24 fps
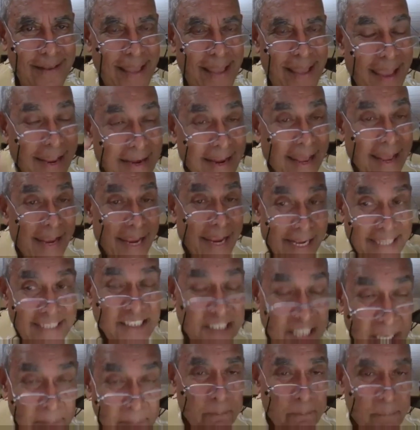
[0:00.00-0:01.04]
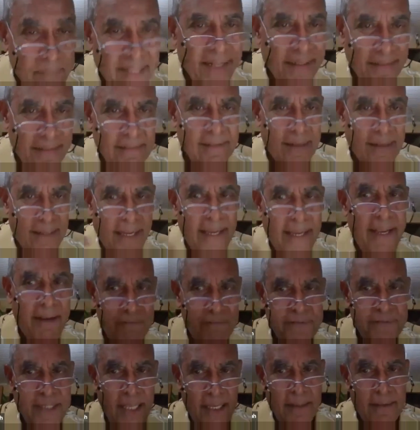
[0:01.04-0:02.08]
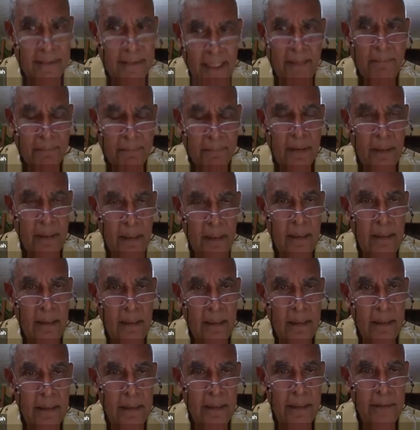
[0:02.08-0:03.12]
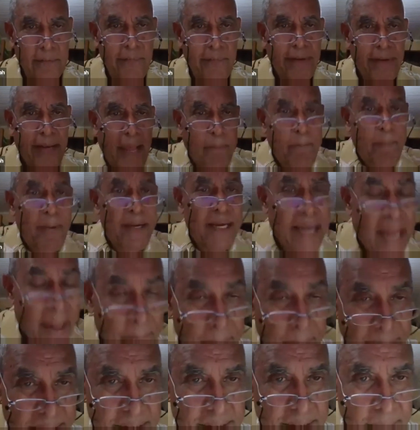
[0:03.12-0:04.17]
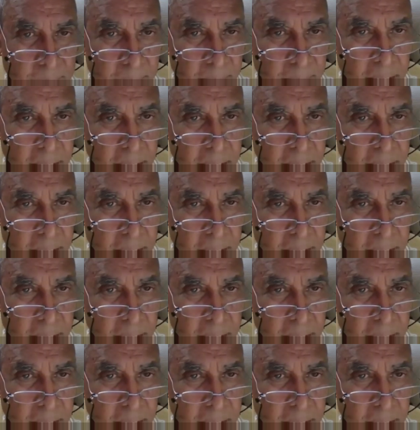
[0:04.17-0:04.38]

And I accept that. I accept that it happen happens.